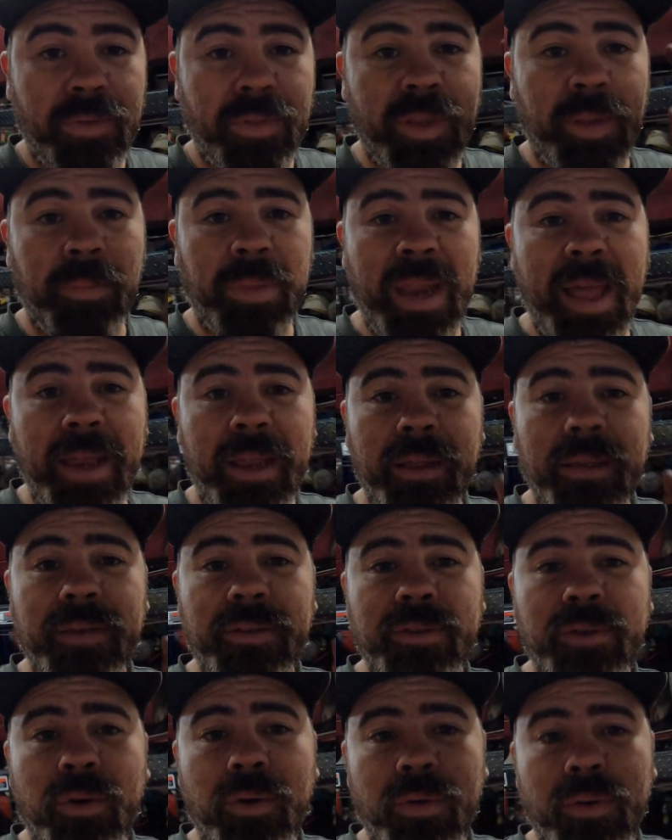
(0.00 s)
The
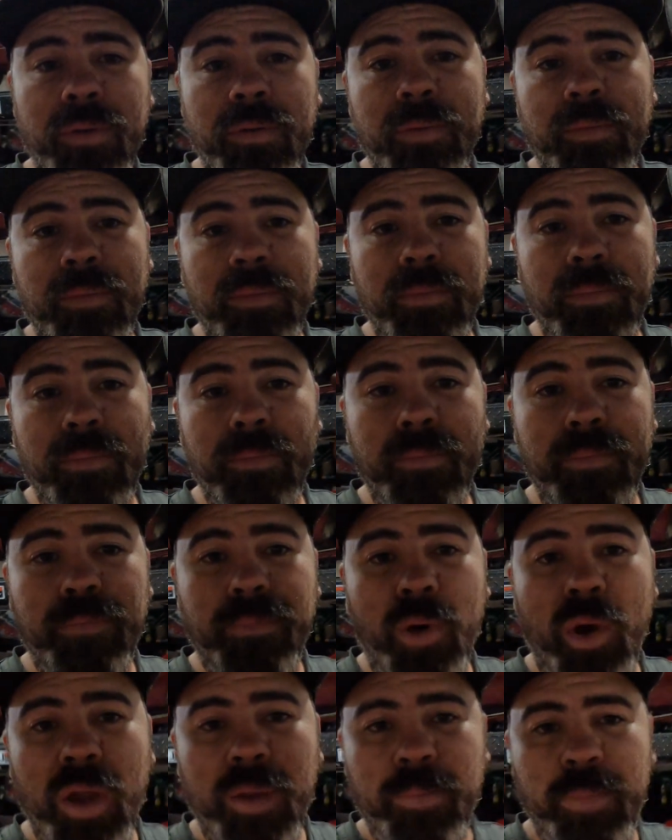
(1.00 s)
Black Dog
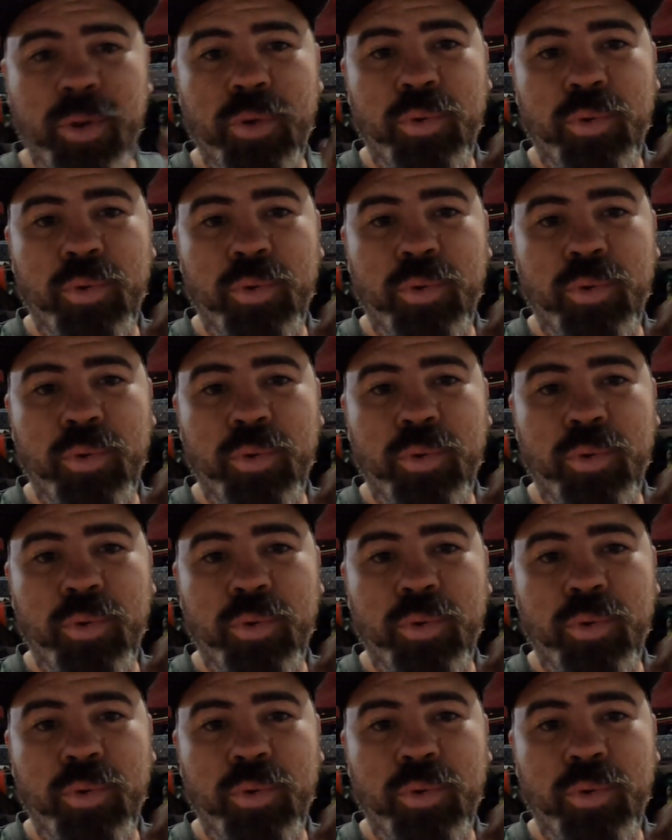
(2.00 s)
Bike